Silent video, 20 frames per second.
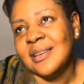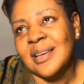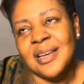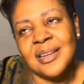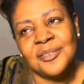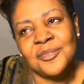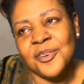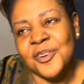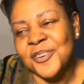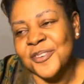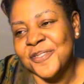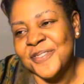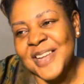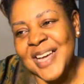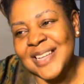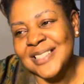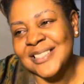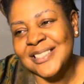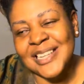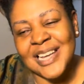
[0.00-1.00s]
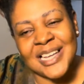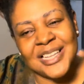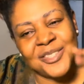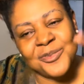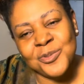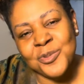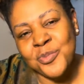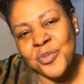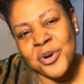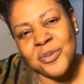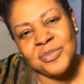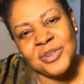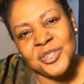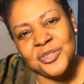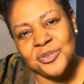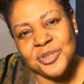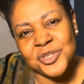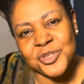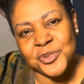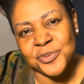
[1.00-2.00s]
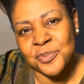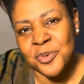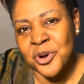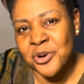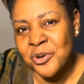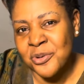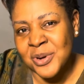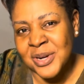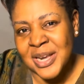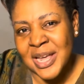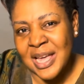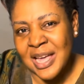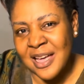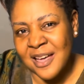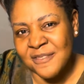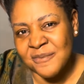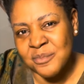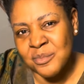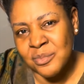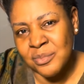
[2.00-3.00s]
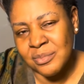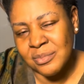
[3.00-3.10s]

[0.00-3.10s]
and all of that jazz we'll probably do it tomorrow when i have